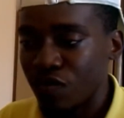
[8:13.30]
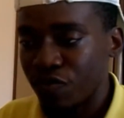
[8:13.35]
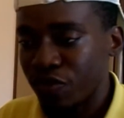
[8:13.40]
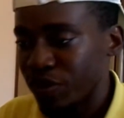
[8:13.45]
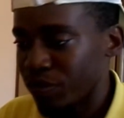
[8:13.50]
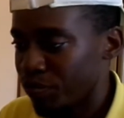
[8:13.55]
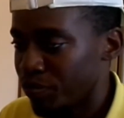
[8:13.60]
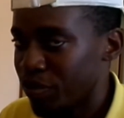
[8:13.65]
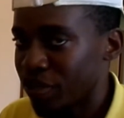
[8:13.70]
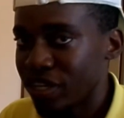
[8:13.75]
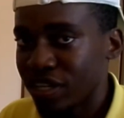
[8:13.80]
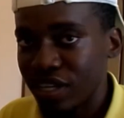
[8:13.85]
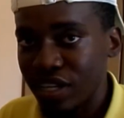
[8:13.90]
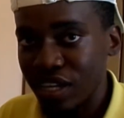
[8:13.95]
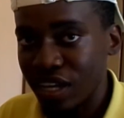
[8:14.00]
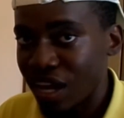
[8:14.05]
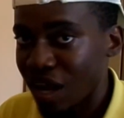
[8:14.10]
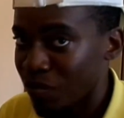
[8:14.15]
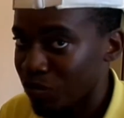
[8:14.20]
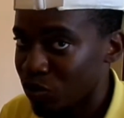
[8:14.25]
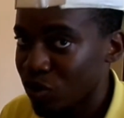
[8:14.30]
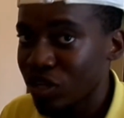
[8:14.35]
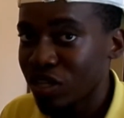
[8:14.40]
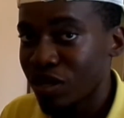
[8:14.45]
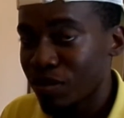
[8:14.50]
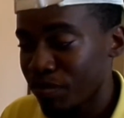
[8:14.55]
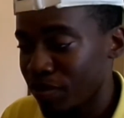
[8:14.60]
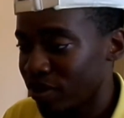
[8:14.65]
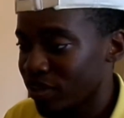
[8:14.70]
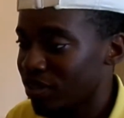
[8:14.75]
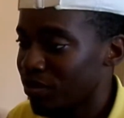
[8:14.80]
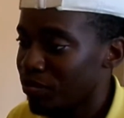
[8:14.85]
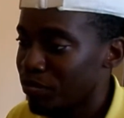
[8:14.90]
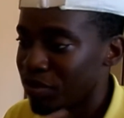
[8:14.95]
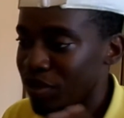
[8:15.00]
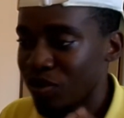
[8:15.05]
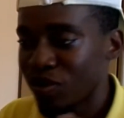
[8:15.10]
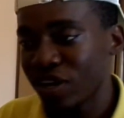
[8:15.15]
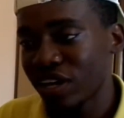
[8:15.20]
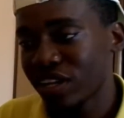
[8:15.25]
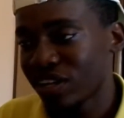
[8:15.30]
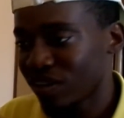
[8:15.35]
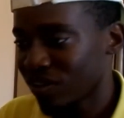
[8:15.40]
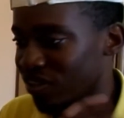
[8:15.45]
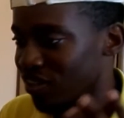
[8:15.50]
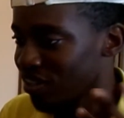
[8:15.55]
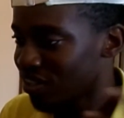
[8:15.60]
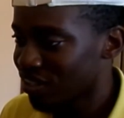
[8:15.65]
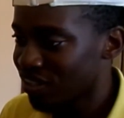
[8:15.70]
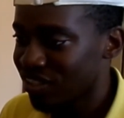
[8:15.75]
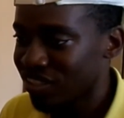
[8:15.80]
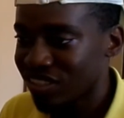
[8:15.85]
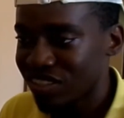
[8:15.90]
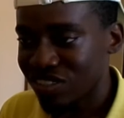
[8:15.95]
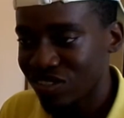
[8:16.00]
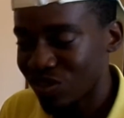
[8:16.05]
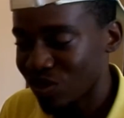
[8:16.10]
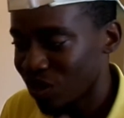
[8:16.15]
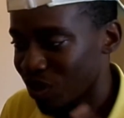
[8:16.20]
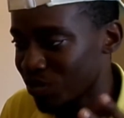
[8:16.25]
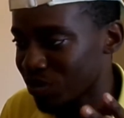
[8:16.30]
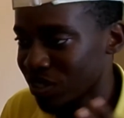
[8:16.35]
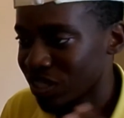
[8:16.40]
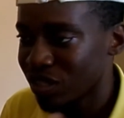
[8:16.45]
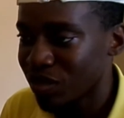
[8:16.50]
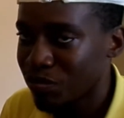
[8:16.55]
The beat. I'm talking about the beat right now. The, you know what I'm saying?